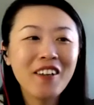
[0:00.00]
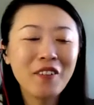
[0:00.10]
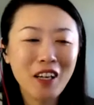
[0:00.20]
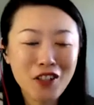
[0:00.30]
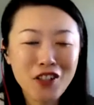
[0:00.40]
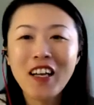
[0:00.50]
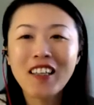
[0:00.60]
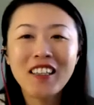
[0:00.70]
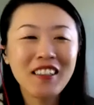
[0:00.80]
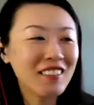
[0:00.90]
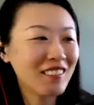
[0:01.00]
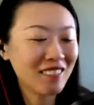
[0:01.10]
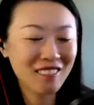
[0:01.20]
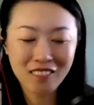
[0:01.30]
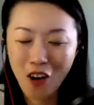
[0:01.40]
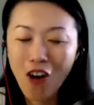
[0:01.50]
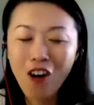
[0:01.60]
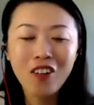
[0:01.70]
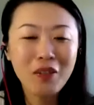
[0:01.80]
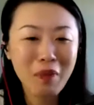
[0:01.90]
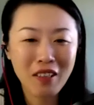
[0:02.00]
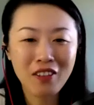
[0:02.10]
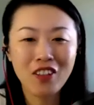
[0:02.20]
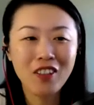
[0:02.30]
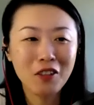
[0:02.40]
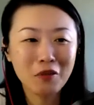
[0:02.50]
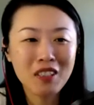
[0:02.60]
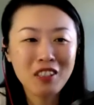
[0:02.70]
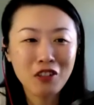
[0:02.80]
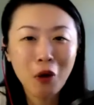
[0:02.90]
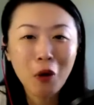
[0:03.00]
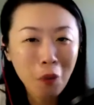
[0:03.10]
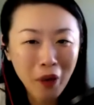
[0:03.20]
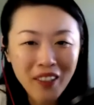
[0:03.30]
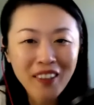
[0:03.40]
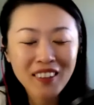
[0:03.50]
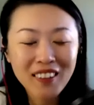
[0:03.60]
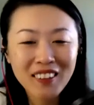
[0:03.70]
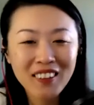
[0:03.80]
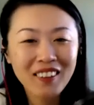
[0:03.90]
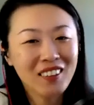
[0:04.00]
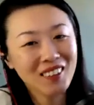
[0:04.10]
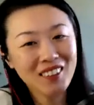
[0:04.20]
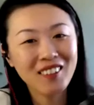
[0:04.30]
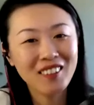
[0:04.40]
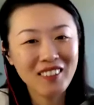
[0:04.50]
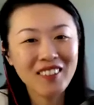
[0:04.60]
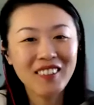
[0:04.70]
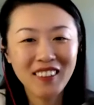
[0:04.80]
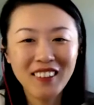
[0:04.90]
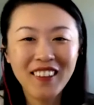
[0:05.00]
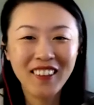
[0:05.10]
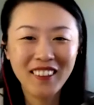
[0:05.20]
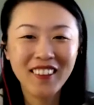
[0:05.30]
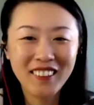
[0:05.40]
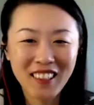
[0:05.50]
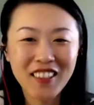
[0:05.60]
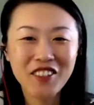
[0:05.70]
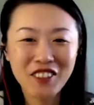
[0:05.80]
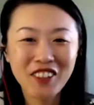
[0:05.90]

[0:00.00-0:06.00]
we are trying all the method when they don't work. Oh, that's really